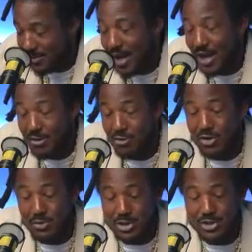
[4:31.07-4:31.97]
I
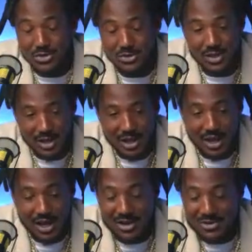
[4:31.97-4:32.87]
agree with you.
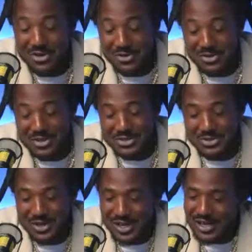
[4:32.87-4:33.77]
I agree with you.
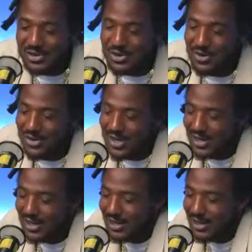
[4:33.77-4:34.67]
You
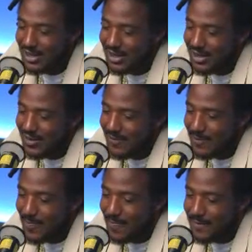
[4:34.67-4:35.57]
know,
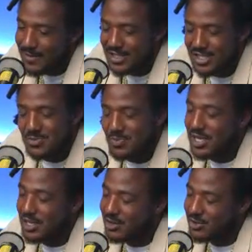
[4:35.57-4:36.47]
just
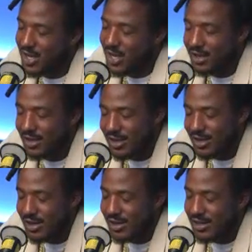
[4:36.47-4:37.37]
speaking on that,
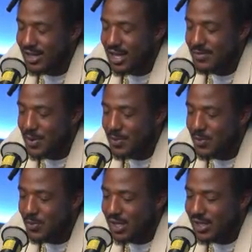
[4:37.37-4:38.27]
a lot of
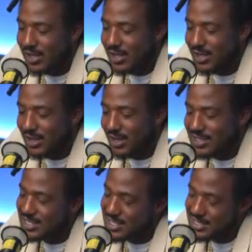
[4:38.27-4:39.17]
people like I
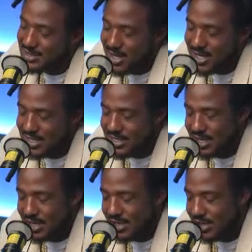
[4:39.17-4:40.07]
seen somebody
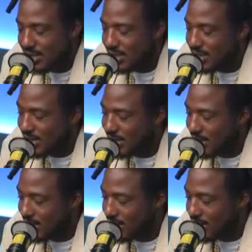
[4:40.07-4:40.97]
say
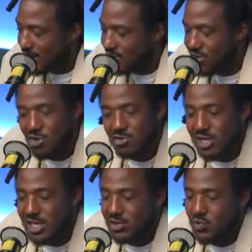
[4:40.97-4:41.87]
that you don't
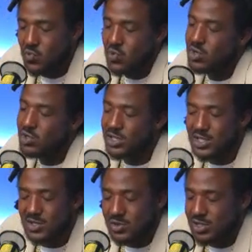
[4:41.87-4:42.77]
need the world
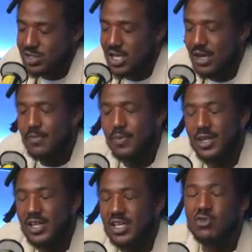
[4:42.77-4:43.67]
to tap
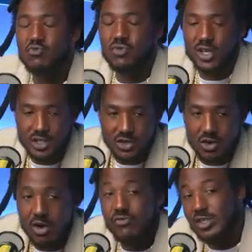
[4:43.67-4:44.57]
in to get rich
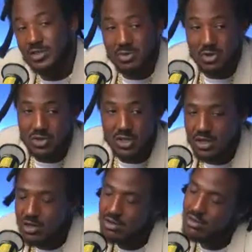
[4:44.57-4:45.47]
off of this
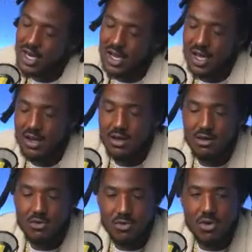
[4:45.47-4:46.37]
music. You don't gotta have the
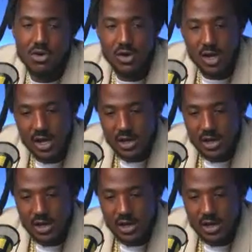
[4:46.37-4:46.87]
whole world.